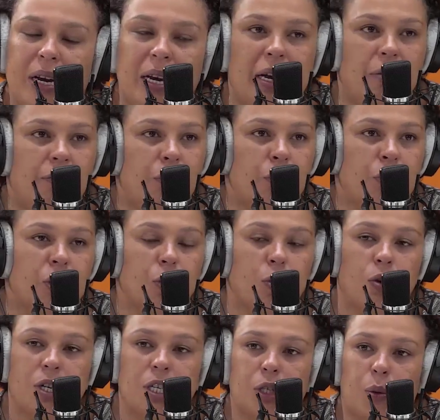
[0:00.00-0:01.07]
hear if it was an
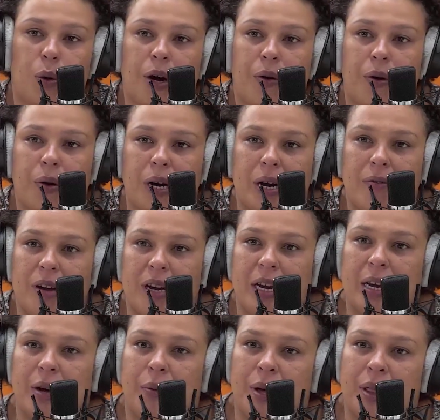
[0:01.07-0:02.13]
audit query. We never
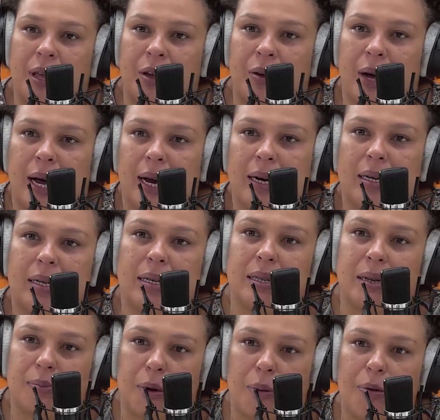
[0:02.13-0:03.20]
hear whether you handed in
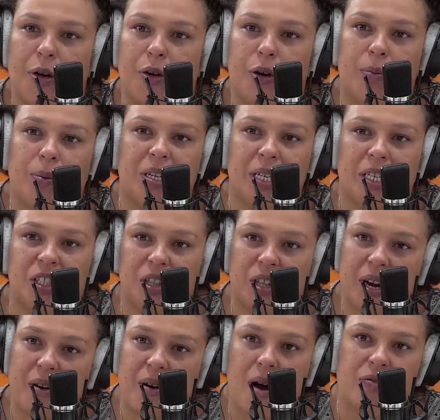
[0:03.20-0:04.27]
the proper documentation
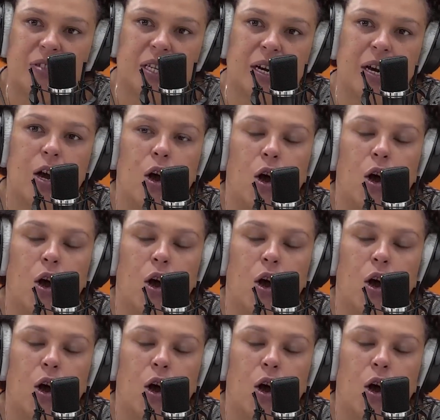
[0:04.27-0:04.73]
thereafter